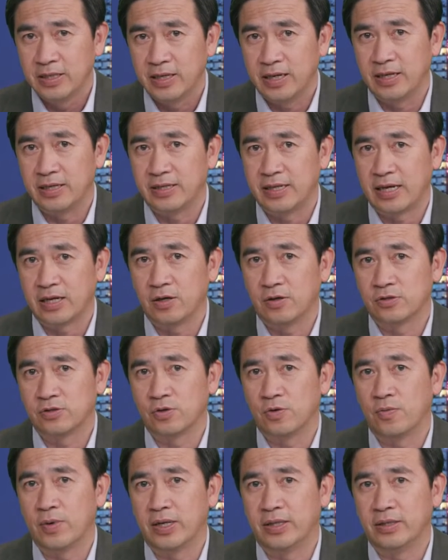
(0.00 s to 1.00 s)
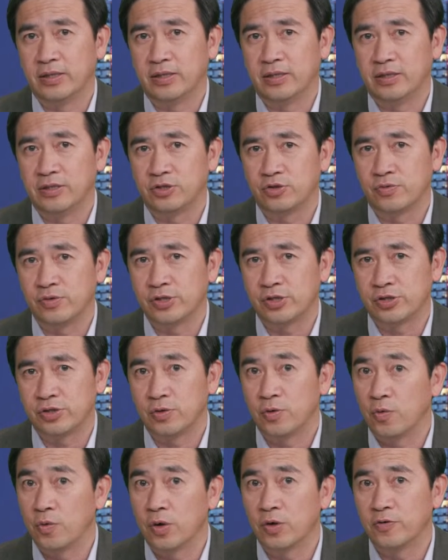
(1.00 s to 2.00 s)
And that also won the
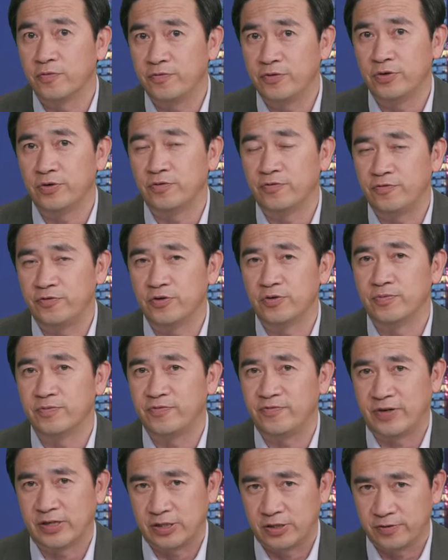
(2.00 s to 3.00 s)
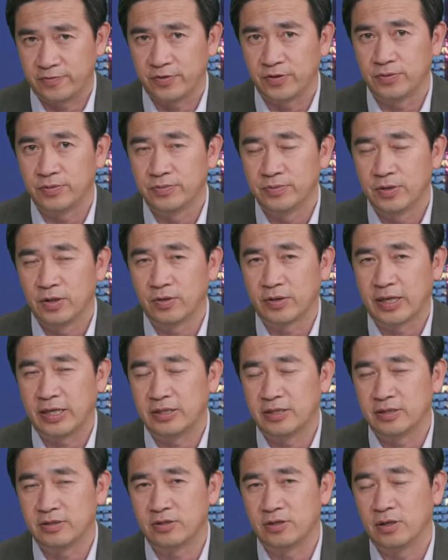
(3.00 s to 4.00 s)
Christian Worldview Film Festival, okay,
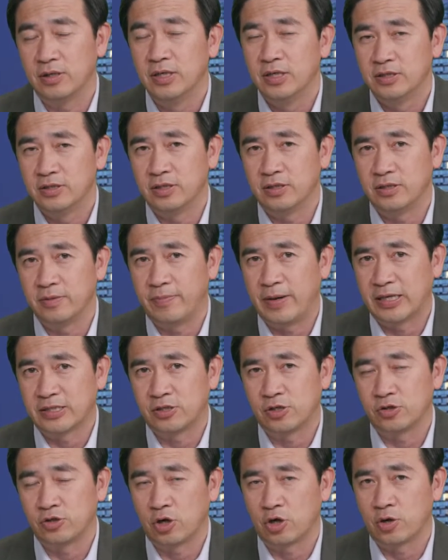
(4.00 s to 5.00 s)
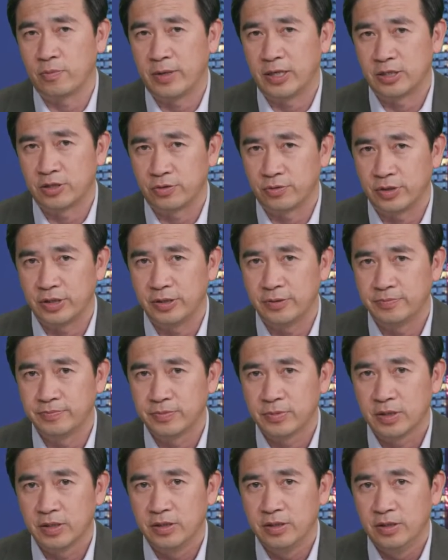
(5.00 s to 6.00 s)
the best documentary.
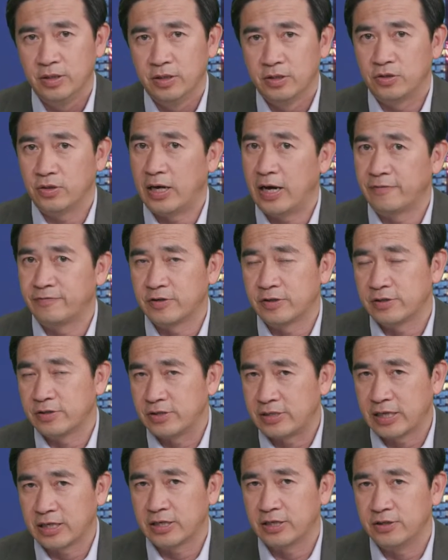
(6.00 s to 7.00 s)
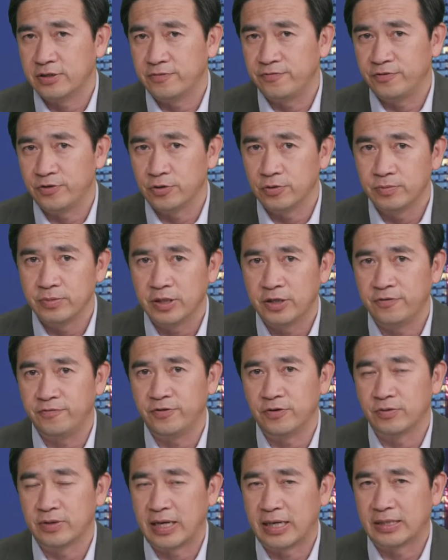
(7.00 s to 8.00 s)
So after the second film, he
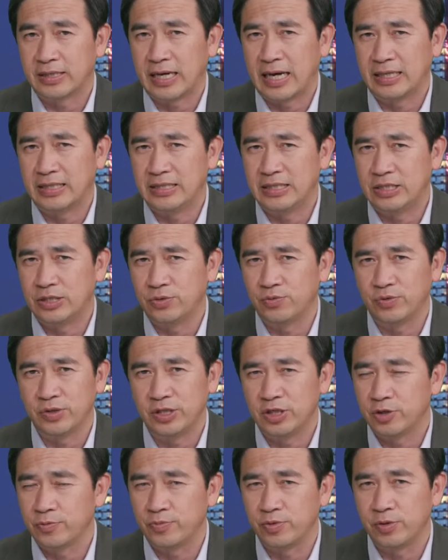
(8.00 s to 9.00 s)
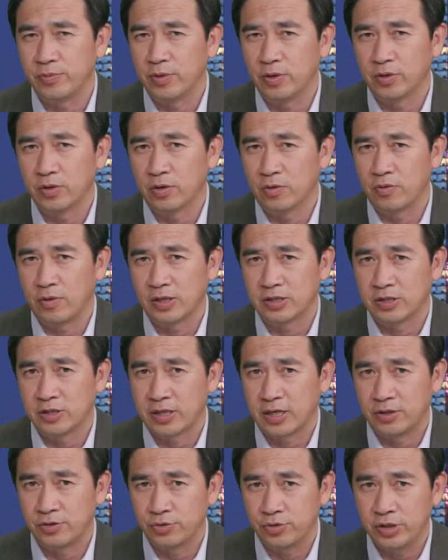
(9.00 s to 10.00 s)
felt that we need to promote across the
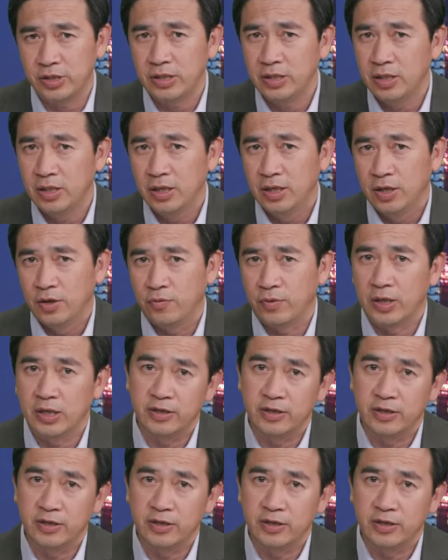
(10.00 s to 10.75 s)
country. We're